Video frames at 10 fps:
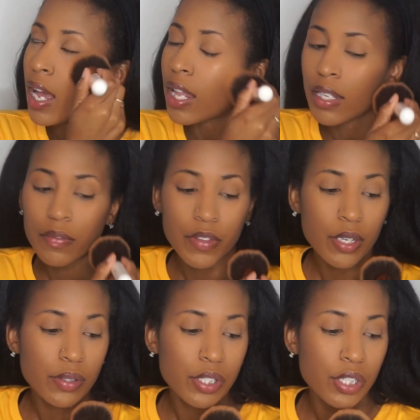I love
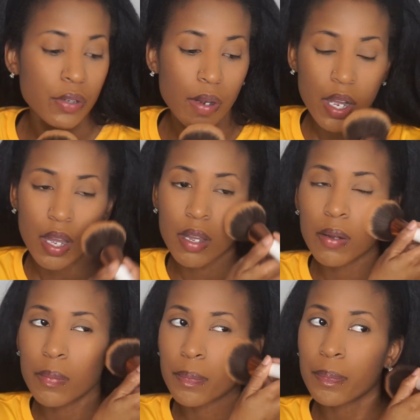those two.
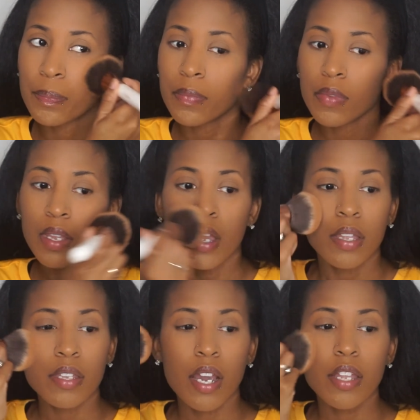
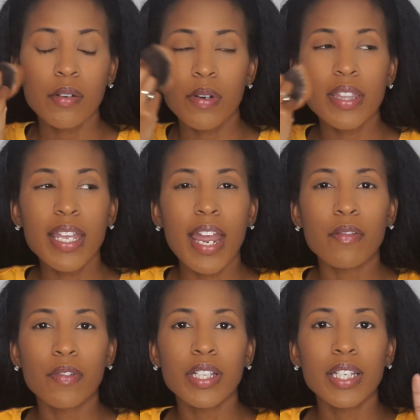The other one that
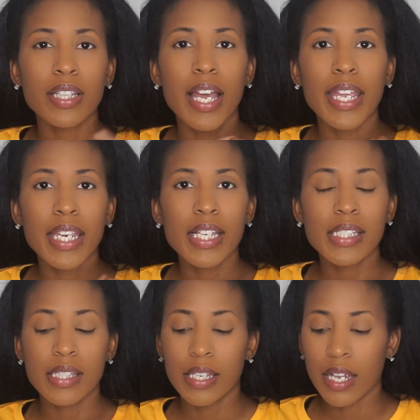I really like
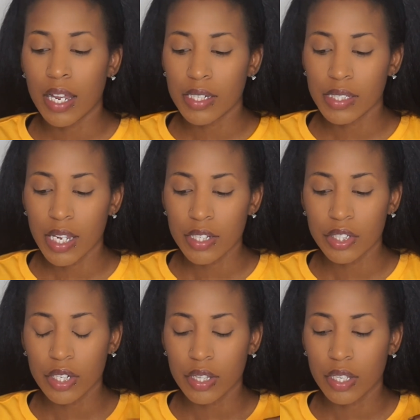is the Anastasia,